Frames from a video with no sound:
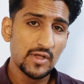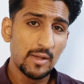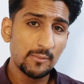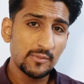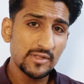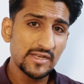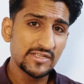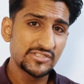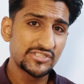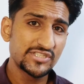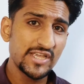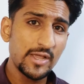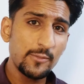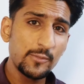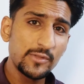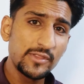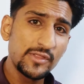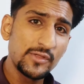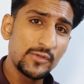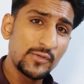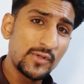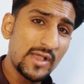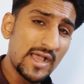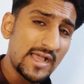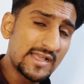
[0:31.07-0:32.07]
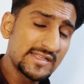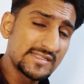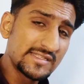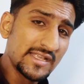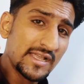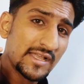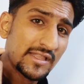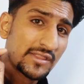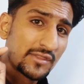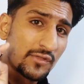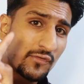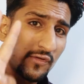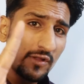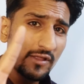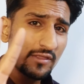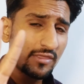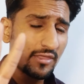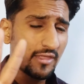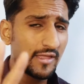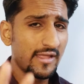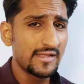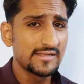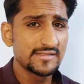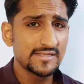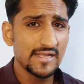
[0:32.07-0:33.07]
I'm gonna share with you guys 3
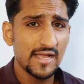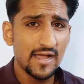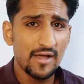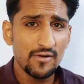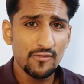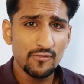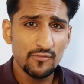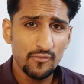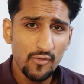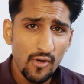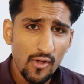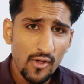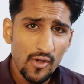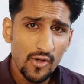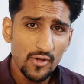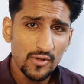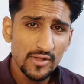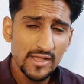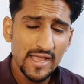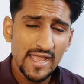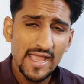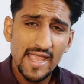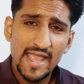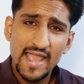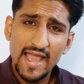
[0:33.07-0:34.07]
things that are wrong,